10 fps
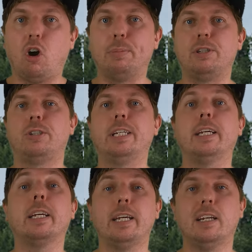I'll be
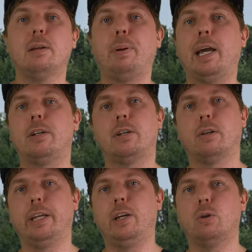seeking
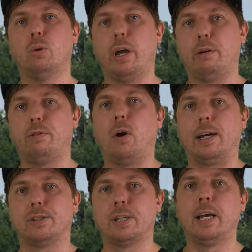independent legal advice."